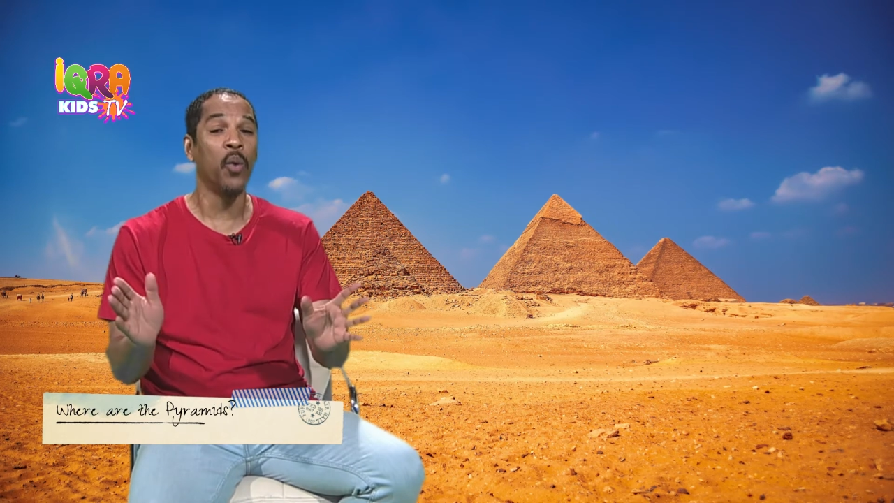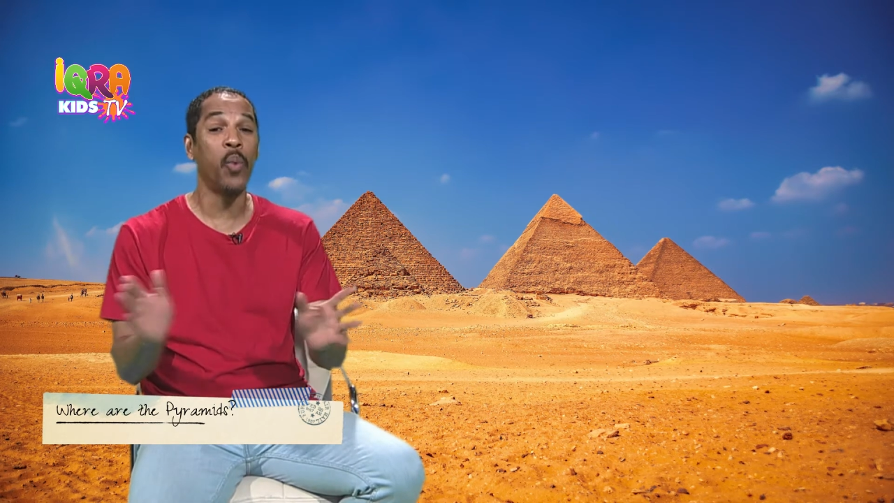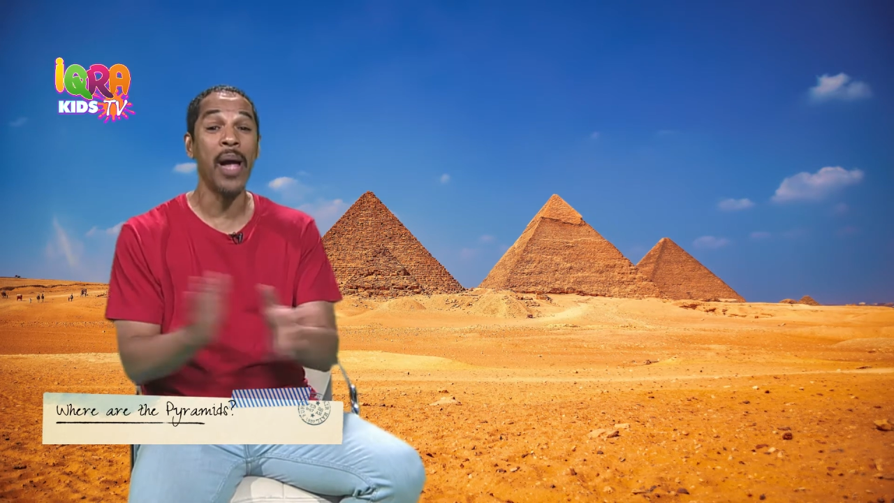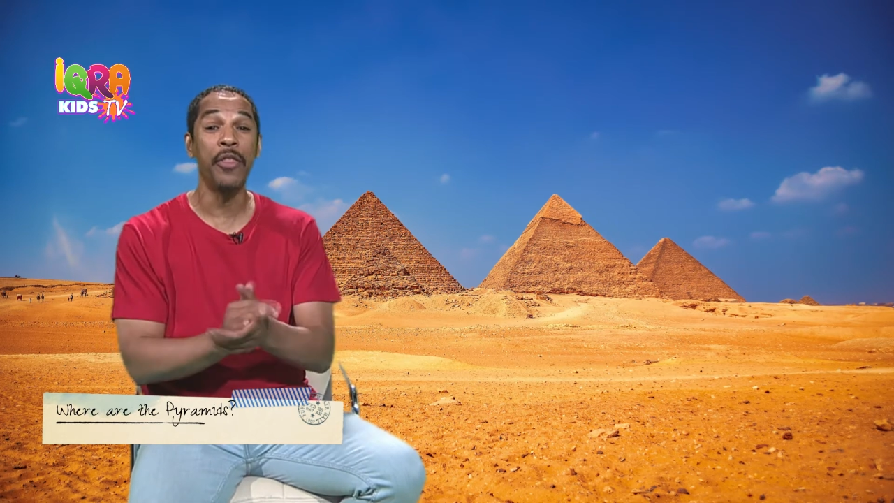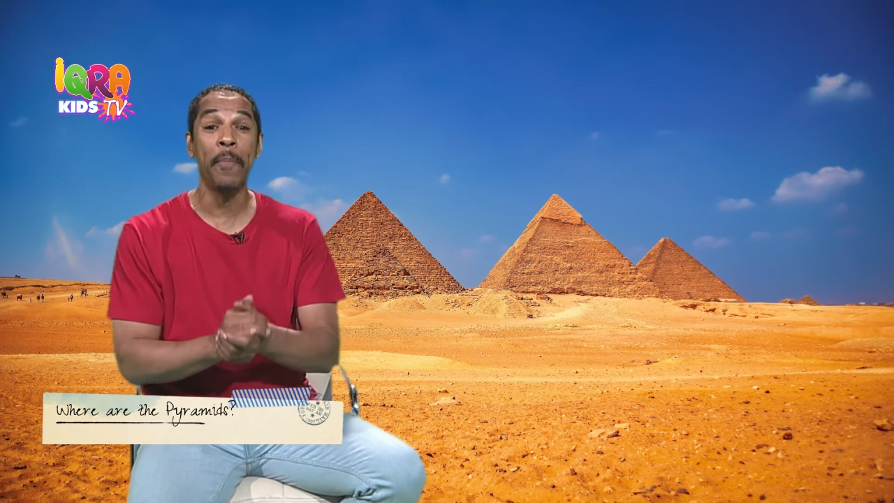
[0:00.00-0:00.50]

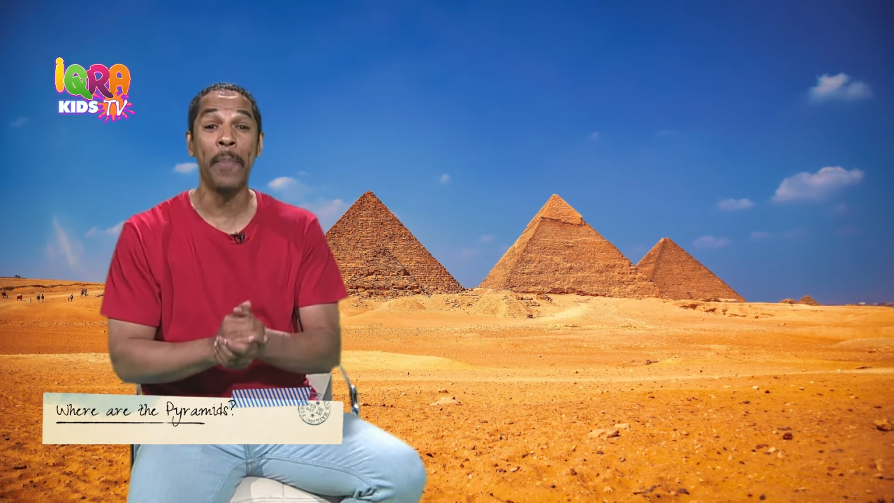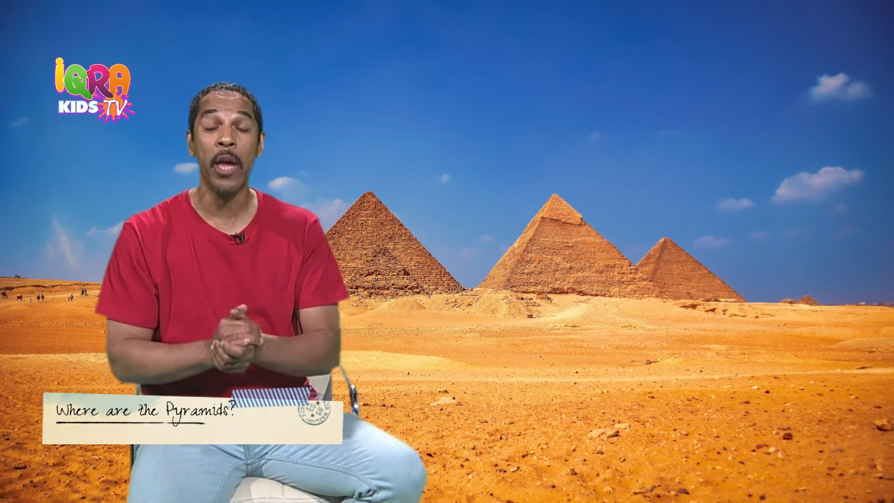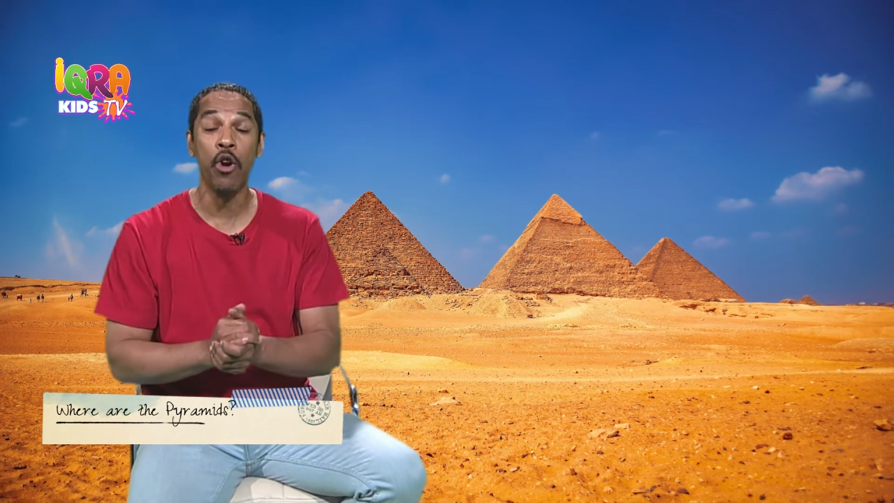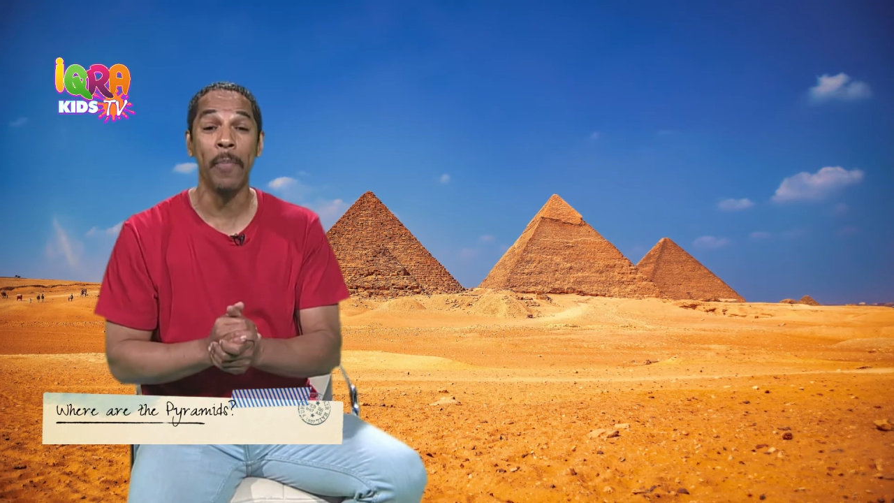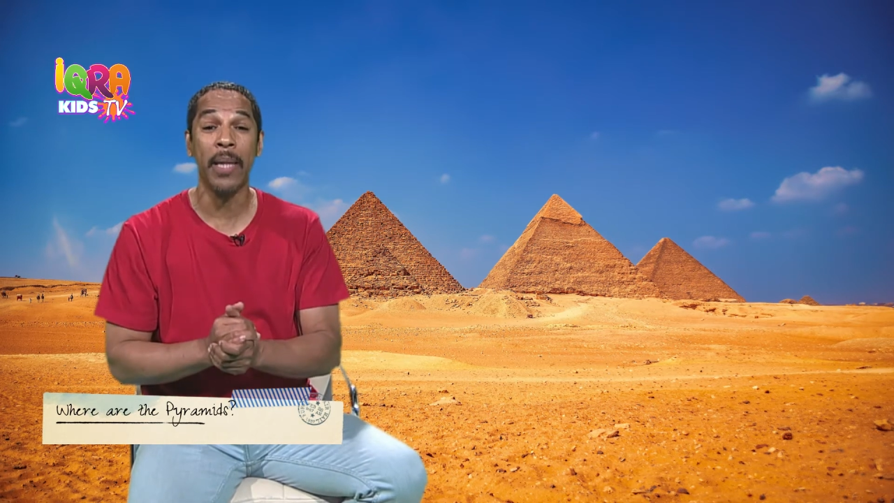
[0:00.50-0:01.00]
Well, the
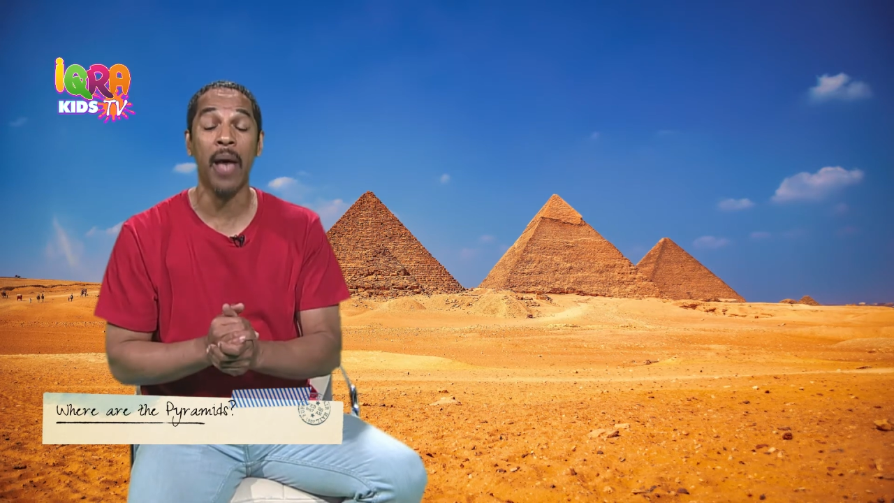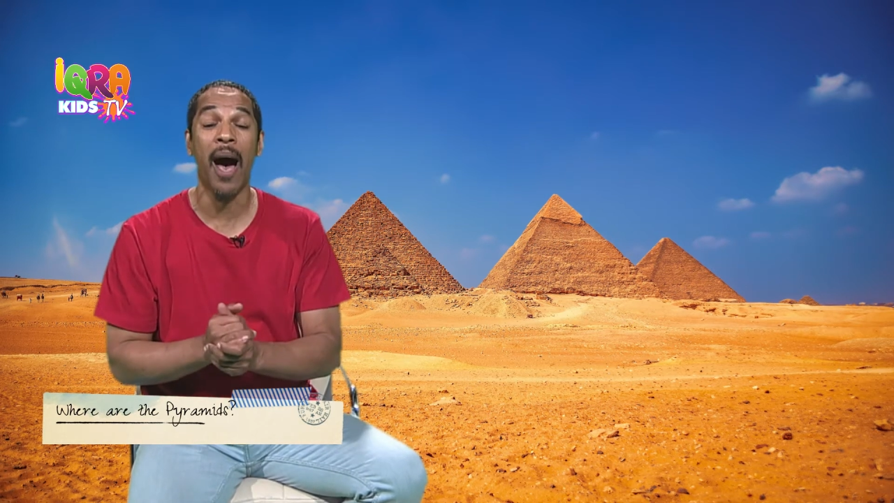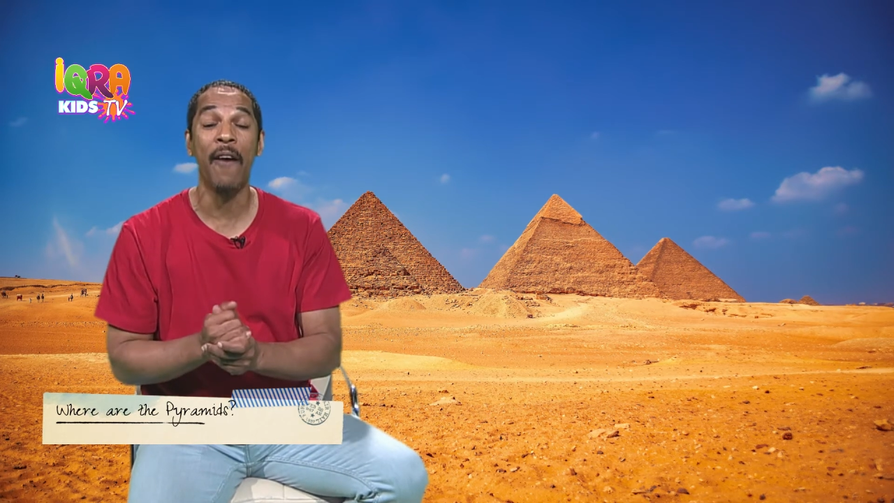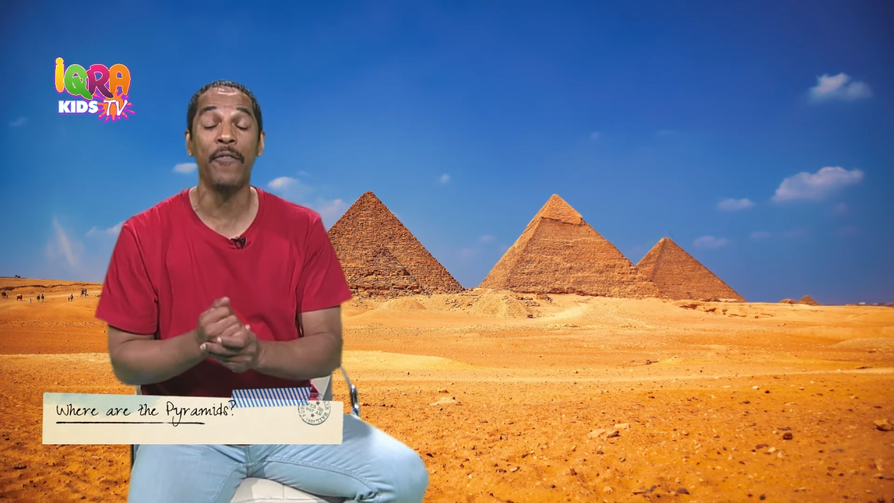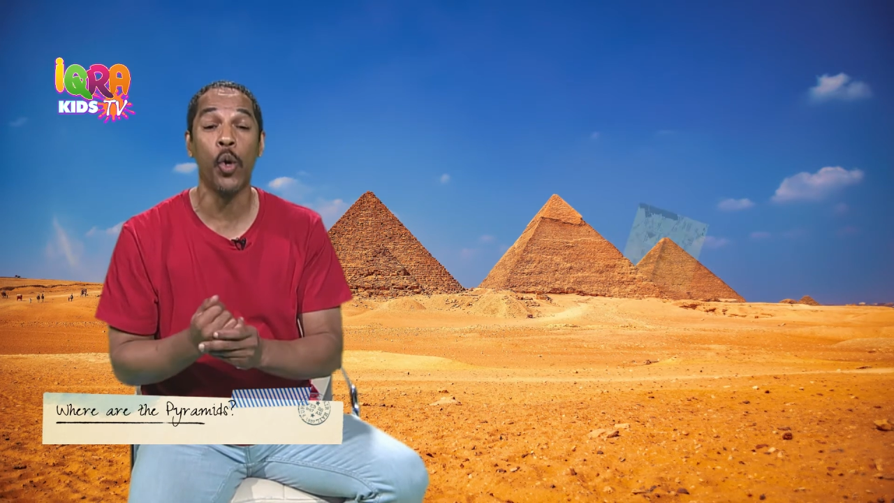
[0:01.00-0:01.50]
pyramids
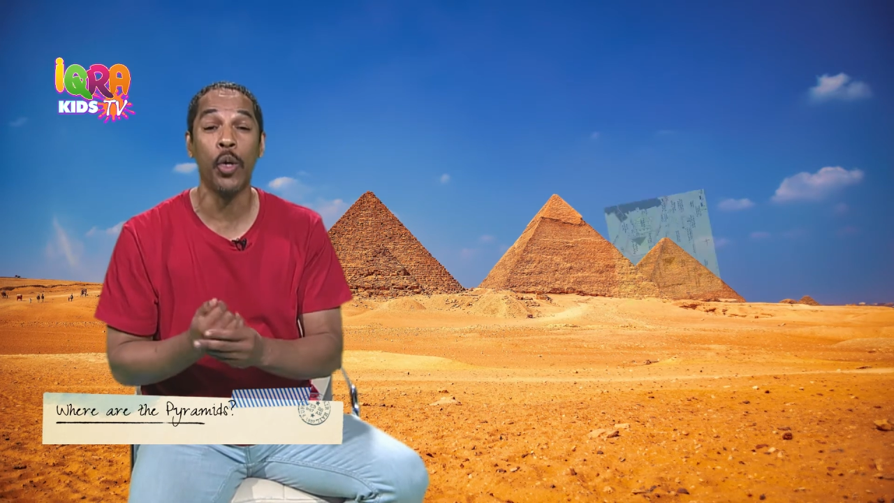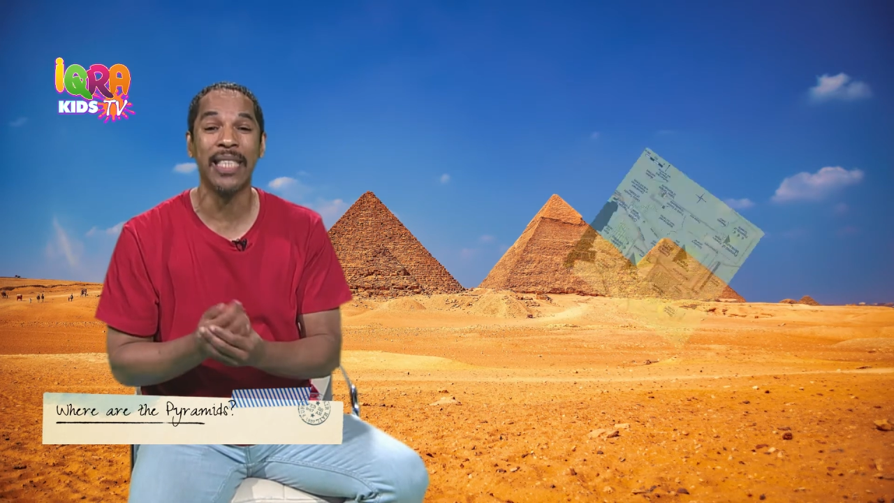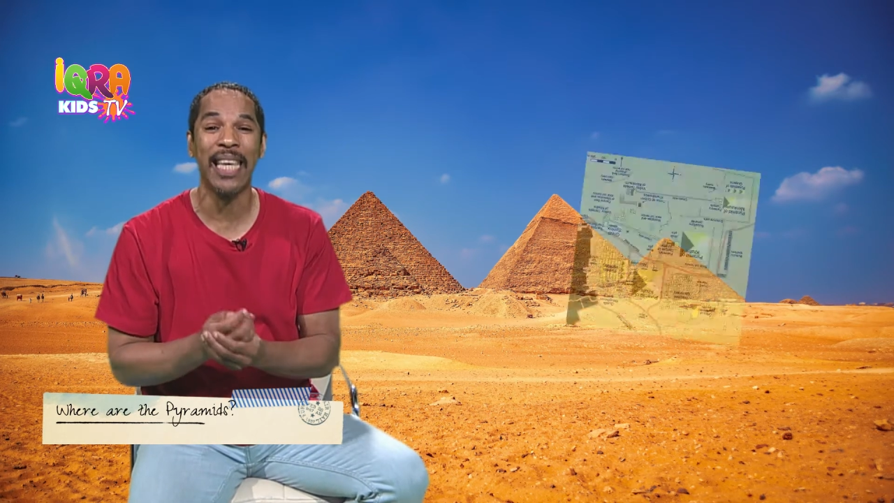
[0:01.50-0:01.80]
are, of course,